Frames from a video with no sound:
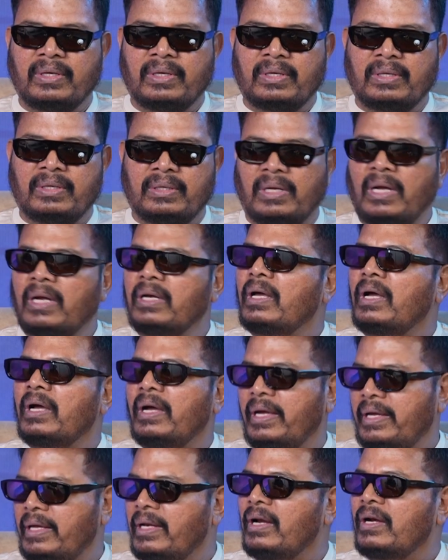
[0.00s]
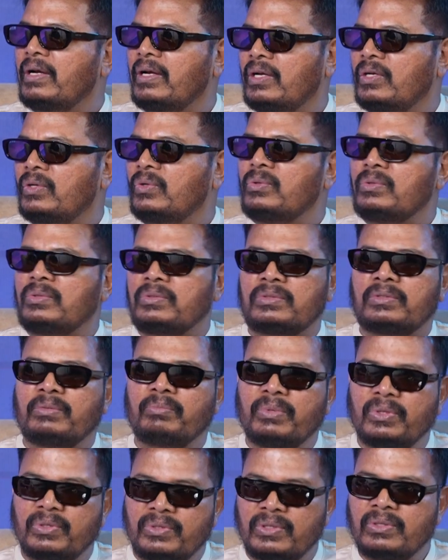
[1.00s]
Naana Hairana, no? It's a
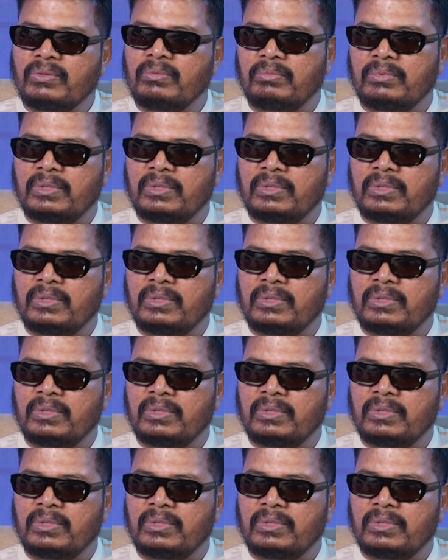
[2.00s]
music,